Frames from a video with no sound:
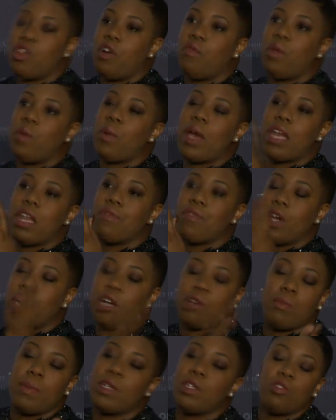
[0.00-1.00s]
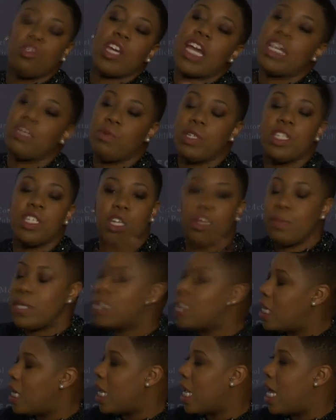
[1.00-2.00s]
You know, if we waited for incremental change, we'd still
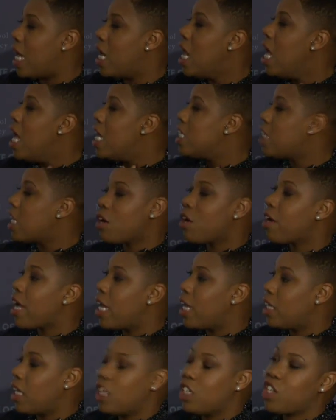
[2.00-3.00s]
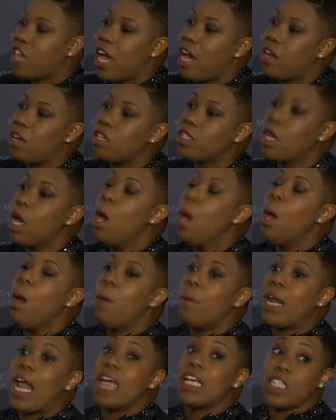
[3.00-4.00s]
be sitting at segregated lunch counters.
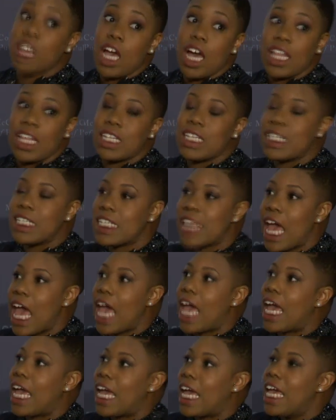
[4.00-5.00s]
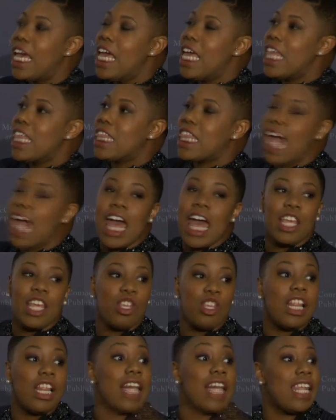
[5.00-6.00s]
But I say all that to say that
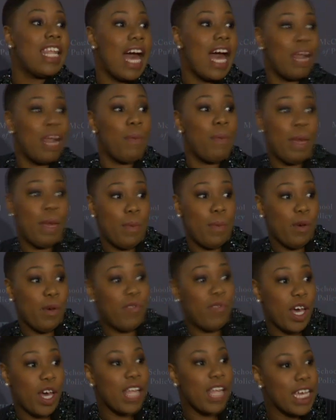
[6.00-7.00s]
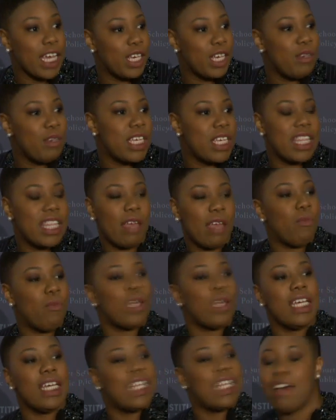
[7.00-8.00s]
a lot of people felt like you did. They
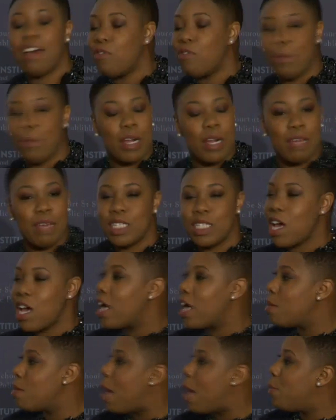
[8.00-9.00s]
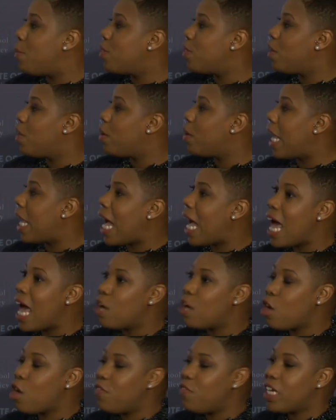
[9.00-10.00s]
really loved what Bernie was talking about, but they were like,
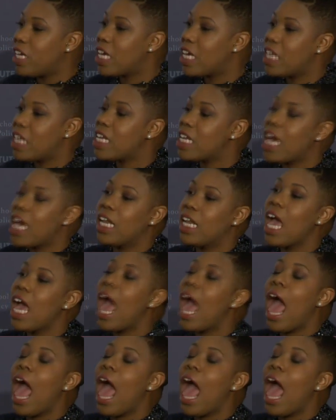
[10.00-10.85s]
I don't know if he can get it done.